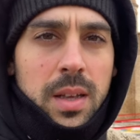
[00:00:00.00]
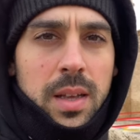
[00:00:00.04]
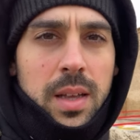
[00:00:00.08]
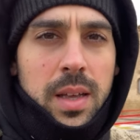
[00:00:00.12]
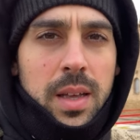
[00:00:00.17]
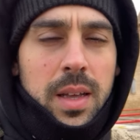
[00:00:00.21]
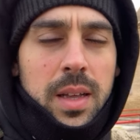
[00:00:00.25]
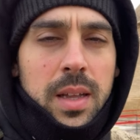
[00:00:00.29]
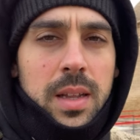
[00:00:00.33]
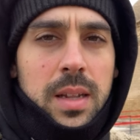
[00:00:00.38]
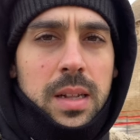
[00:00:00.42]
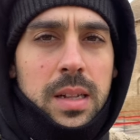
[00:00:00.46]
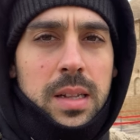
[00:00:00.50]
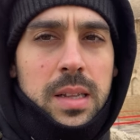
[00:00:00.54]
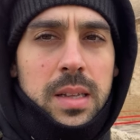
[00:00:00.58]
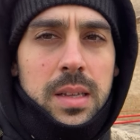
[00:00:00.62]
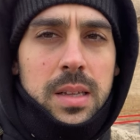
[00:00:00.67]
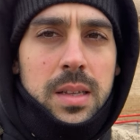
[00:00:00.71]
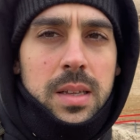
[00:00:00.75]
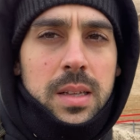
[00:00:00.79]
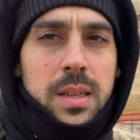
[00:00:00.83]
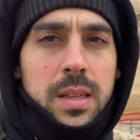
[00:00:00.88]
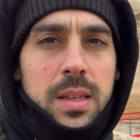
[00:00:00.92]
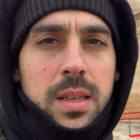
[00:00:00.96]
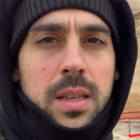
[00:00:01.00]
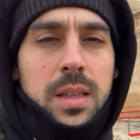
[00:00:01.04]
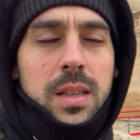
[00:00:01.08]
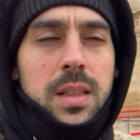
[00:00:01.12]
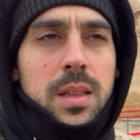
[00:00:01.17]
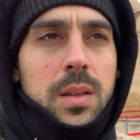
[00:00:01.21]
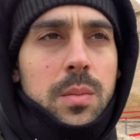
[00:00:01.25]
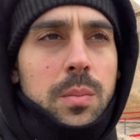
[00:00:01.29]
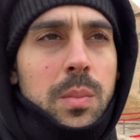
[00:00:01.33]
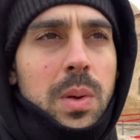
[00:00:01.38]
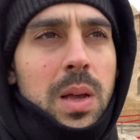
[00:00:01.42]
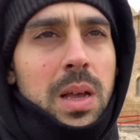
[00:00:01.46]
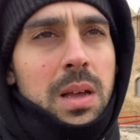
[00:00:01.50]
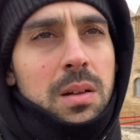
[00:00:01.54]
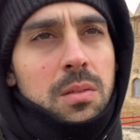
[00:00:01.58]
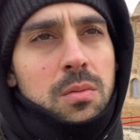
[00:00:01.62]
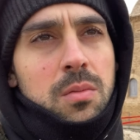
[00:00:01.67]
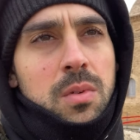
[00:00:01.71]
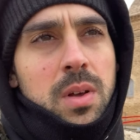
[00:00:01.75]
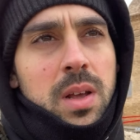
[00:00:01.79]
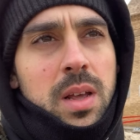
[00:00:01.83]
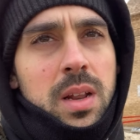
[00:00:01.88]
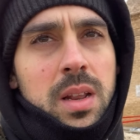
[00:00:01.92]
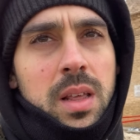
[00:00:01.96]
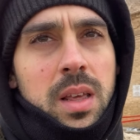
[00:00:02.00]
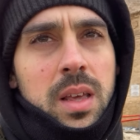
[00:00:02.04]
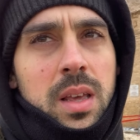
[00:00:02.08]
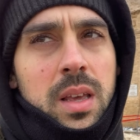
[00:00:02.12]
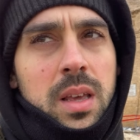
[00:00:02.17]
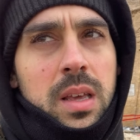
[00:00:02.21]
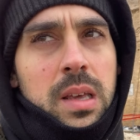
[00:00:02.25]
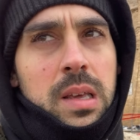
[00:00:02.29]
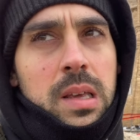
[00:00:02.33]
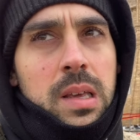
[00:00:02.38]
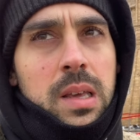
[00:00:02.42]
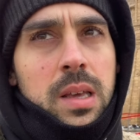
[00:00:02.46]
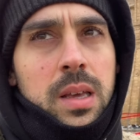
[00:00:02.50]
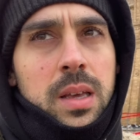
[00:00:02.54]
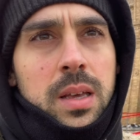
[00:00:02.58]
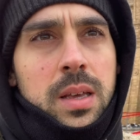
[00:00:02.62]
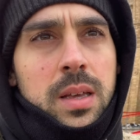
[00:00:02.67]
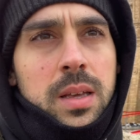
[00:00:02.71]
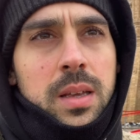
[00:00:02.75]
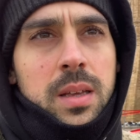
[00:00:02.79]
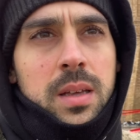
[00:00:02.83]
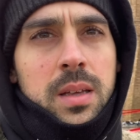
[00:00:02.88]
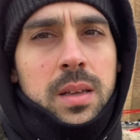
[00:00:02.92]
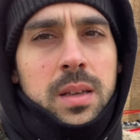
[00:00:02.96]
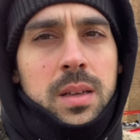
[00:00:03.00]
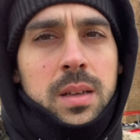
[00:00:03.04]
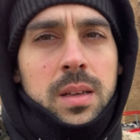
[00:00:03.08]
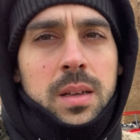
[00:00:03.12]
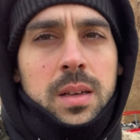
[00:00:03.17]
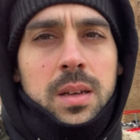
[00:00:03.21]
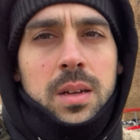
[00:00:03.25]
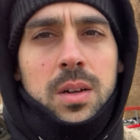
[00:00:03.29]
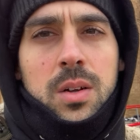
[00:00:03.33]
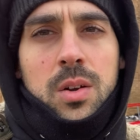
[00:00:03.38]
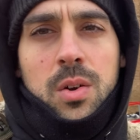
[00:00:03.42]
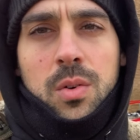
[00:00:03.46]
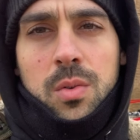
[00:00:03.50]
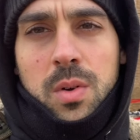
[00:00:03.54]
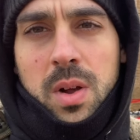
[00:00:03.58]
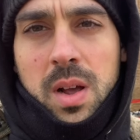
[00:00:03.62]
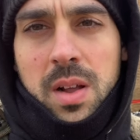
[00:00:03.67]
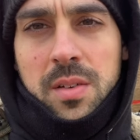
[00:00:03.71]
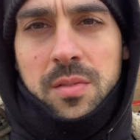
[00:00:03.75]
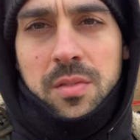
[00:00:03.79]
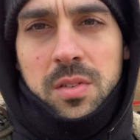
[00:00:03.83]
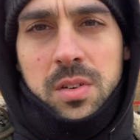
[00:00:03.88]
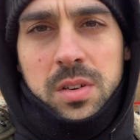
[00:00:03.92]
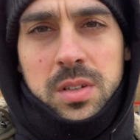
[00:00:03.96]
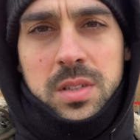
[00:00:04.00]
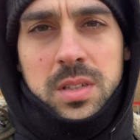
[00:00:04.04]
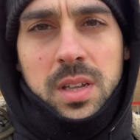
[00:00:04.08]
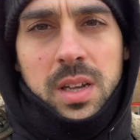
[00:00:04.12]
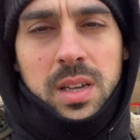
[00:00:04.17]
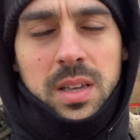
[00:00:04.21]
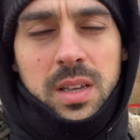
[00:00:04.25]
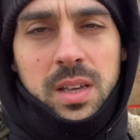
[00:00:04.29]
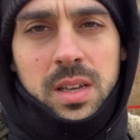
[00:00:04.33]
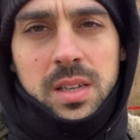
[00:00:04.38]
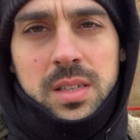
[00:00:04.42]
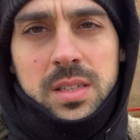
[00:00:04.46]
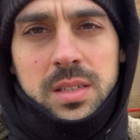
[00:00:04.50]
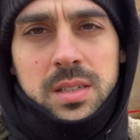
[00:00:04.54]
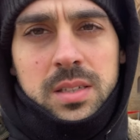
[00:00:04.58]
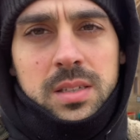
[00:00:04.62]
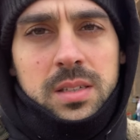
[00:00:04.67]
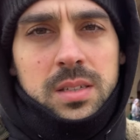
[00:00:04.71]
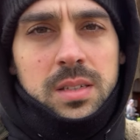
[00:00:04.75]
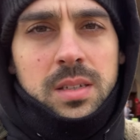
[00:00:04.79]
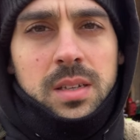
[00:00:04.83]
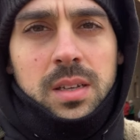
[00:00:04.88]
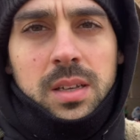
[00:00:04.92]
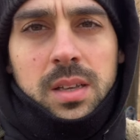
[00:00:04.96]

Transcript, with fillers: and the man read a Quran verse, I guess,